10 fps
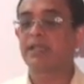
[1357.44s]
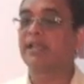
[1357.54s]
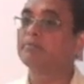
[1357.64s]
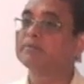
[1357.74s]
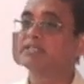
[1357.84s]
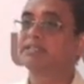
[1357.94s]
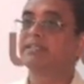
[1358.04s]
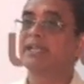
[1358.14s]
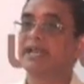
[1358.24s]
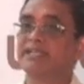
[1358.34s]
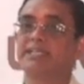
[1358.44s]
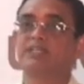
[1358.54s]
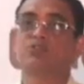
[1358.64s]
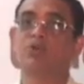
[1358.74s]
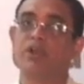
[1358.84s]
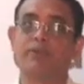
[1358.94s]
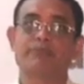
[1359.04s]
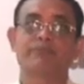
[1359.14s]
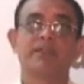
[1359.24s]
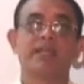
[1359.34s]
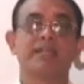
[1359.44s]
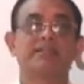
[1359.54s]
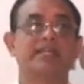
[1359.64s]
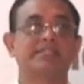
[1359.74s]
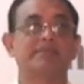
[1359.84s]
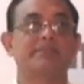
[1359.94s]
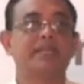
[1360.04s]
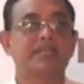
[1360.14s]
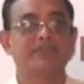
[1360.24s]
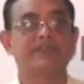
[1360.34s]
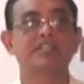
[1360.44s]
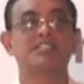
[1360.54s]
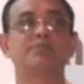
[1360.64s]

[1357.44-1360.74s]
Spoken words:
numbness in the legs, and so on. There is a big difference